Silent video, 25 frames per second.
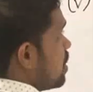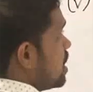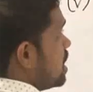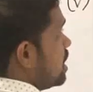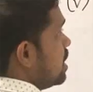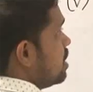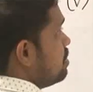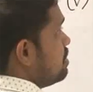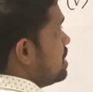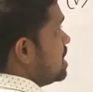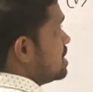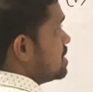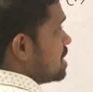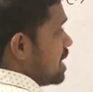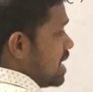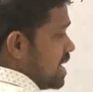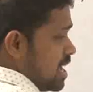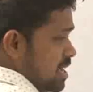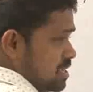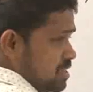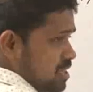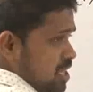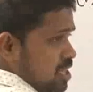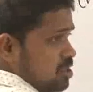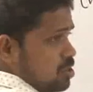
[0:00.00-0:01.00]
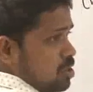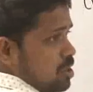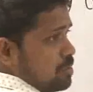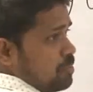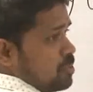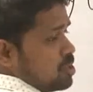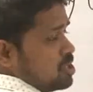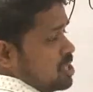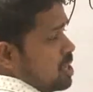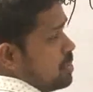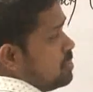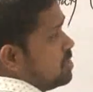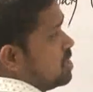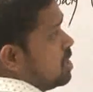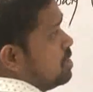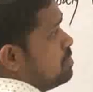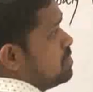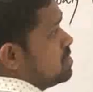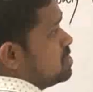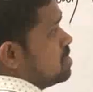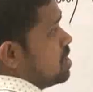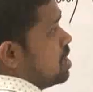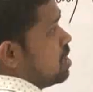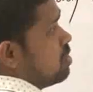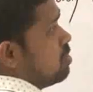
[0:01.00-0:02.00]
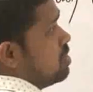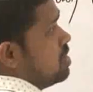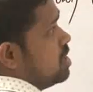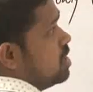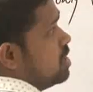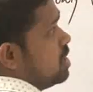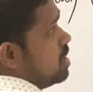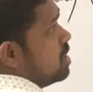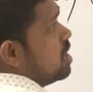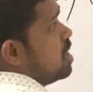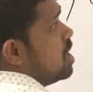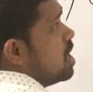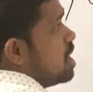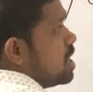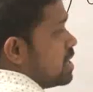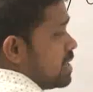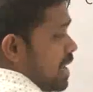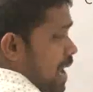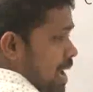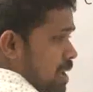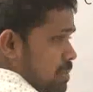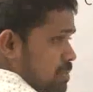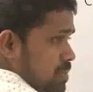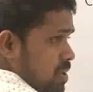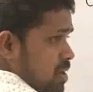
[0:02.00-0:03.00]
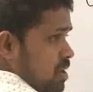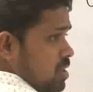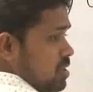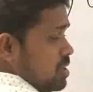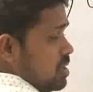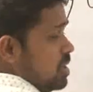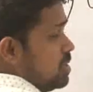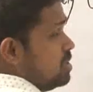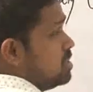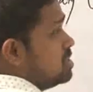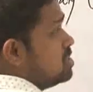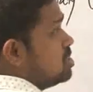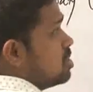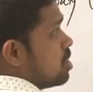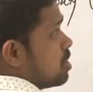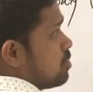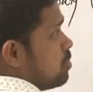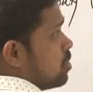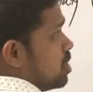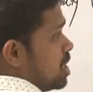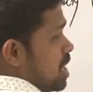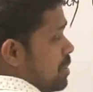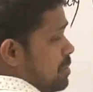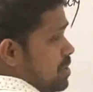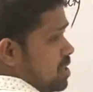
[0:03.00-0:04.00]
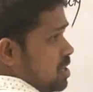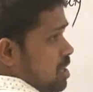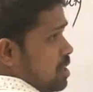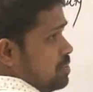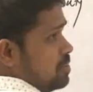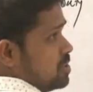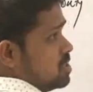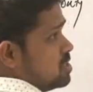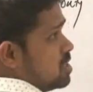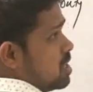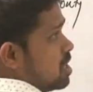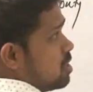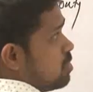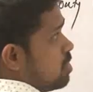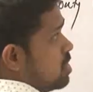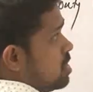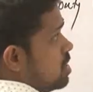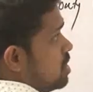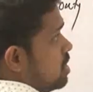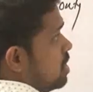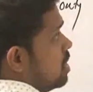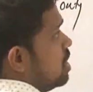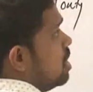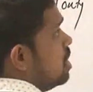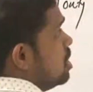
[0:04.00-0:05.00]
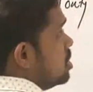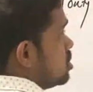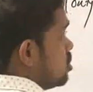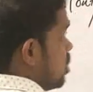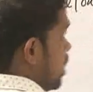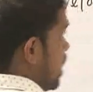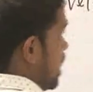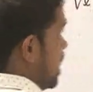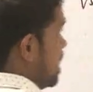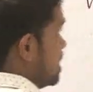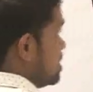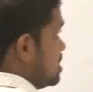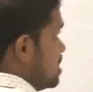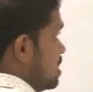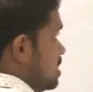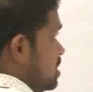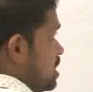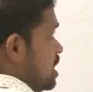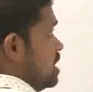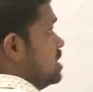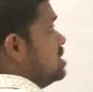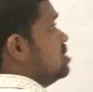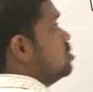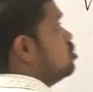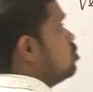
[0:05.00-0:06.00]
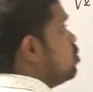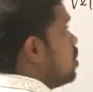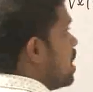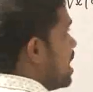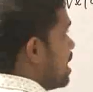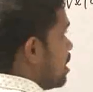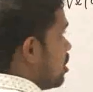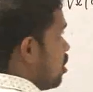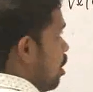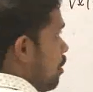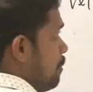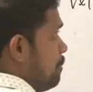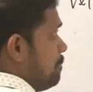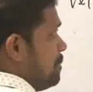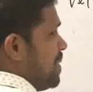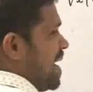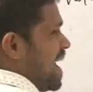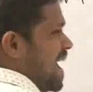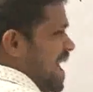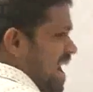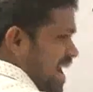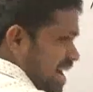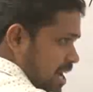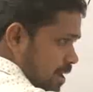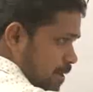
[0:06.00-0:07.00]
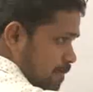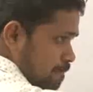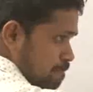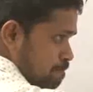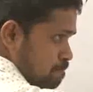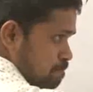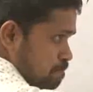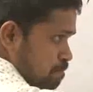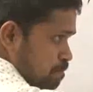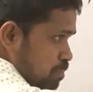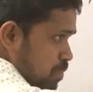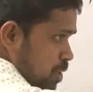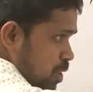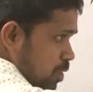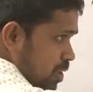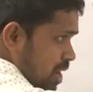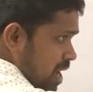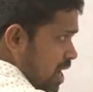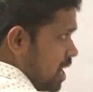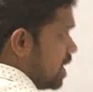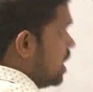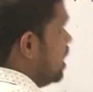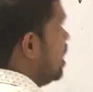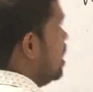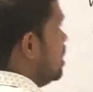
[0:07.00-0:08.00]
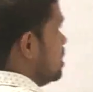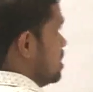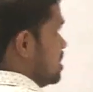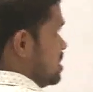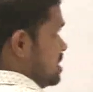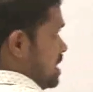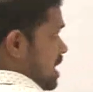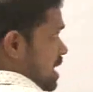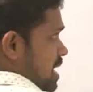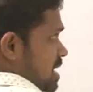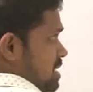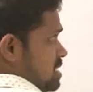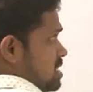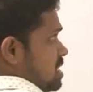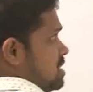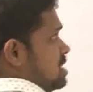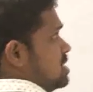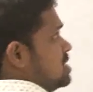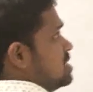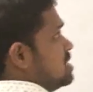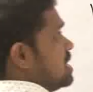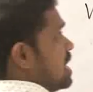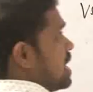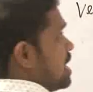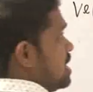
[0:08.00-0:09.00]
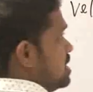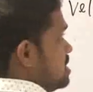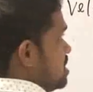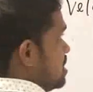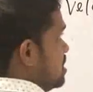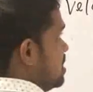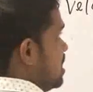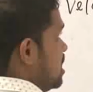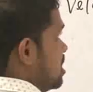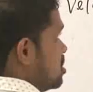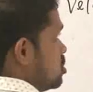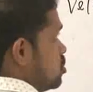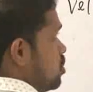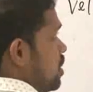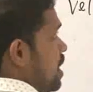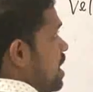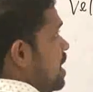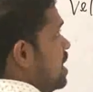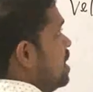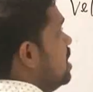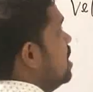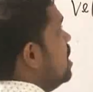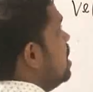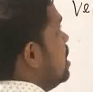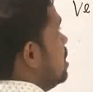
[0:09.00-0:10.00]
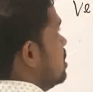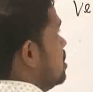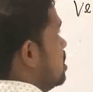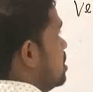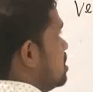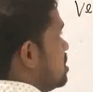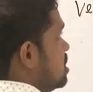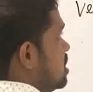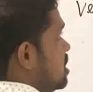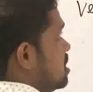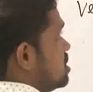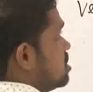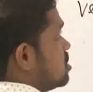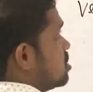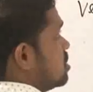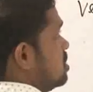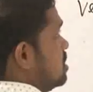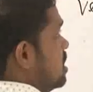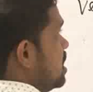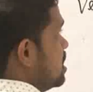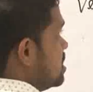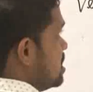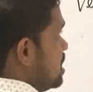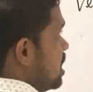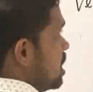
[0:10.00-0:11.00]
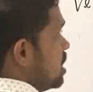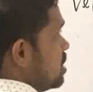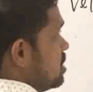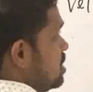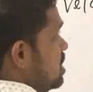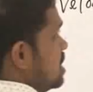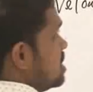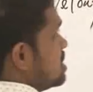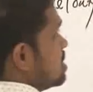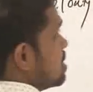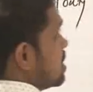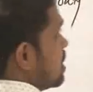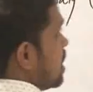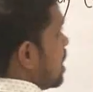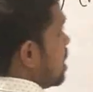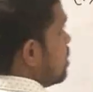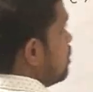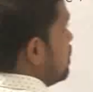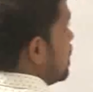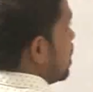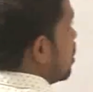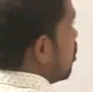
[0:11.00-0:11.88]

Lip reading: quantity means length is your fundamental physical quantity, time is your fundamental physical quantity. So as these two are compared, okay, this is LHS, this is RHS, that's why this can